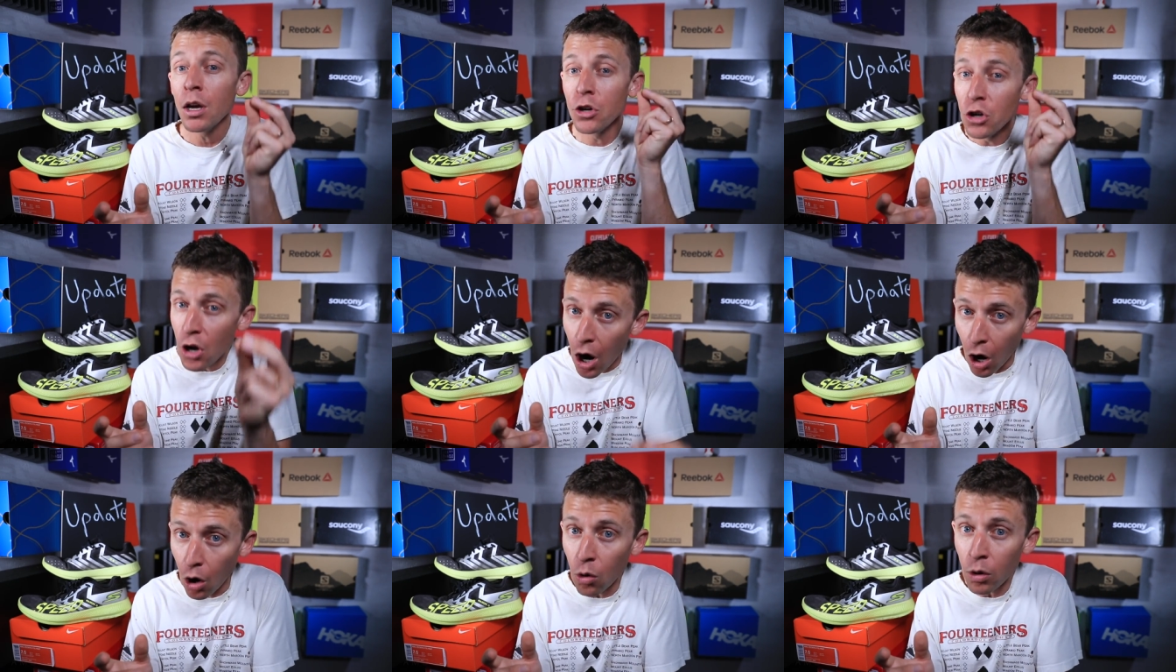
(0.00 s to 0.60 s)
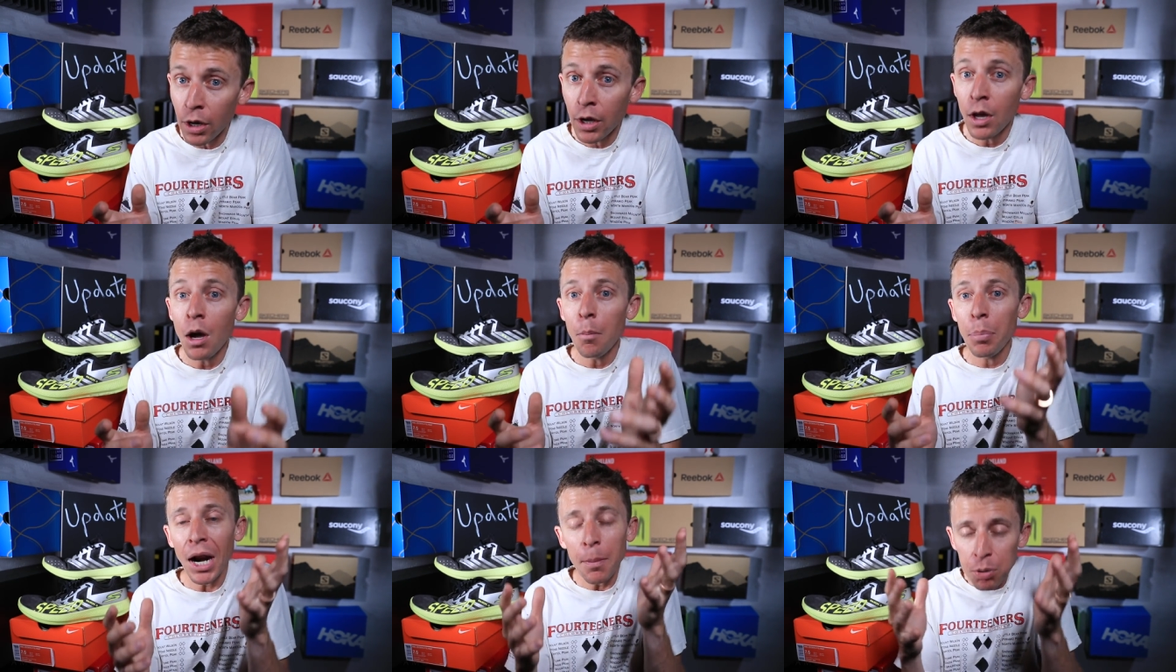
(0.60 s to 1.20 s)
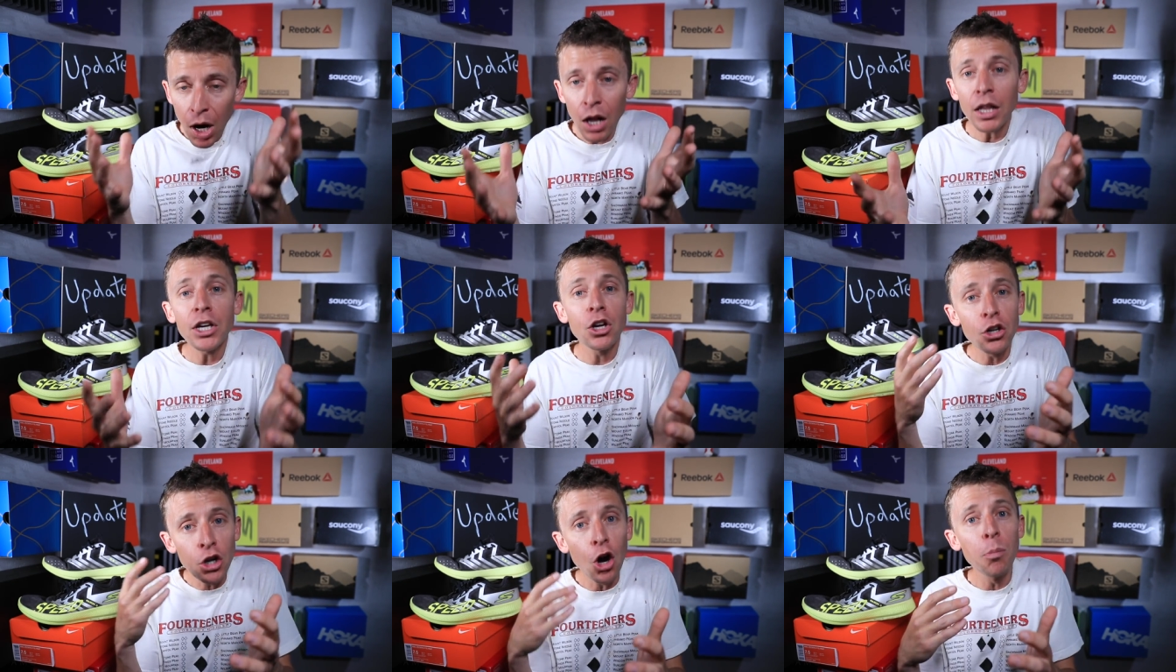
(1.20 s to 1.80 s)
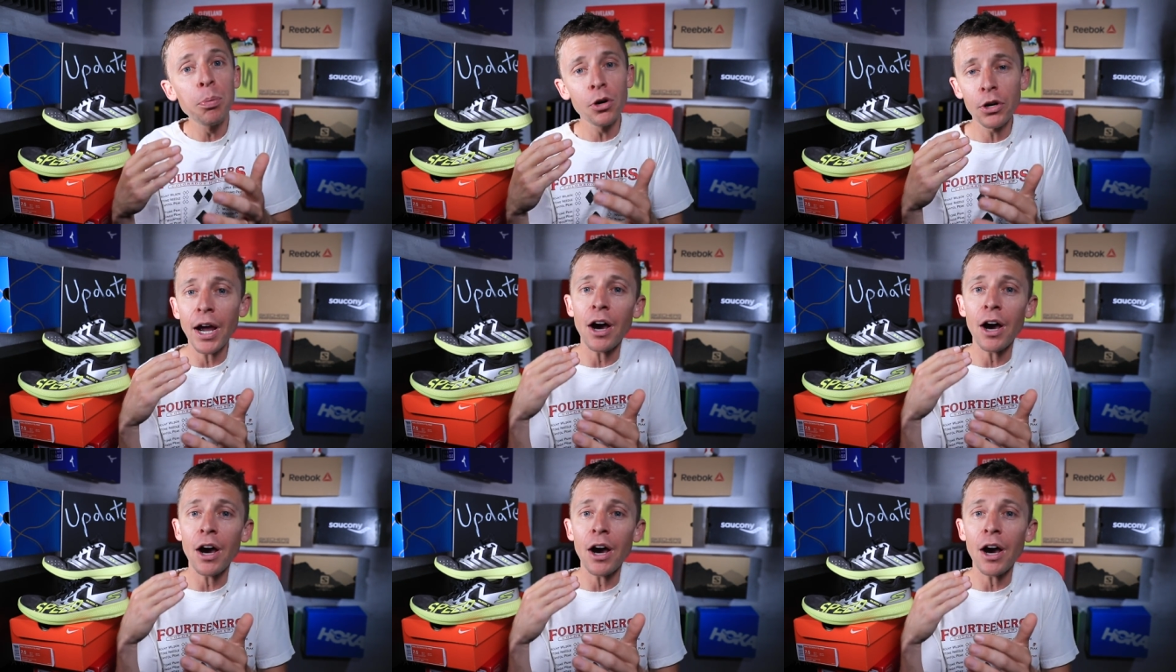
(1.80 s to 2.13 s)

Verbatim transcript: No, but I probably could go put